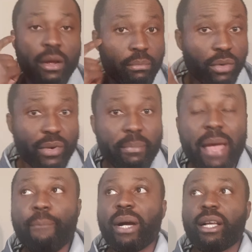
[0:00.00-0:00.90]
But
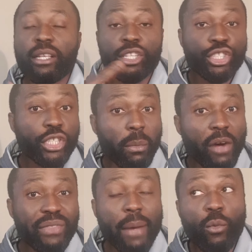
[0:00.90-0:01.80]
remember, some
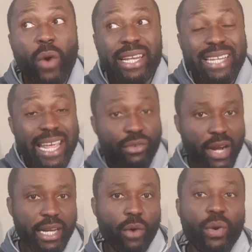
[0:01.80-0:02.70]
of them when they
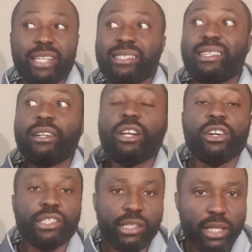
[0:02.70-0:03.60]
ran away still
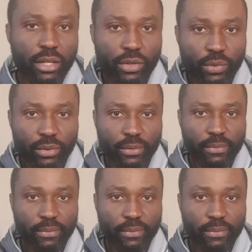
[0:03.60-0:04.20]
continued.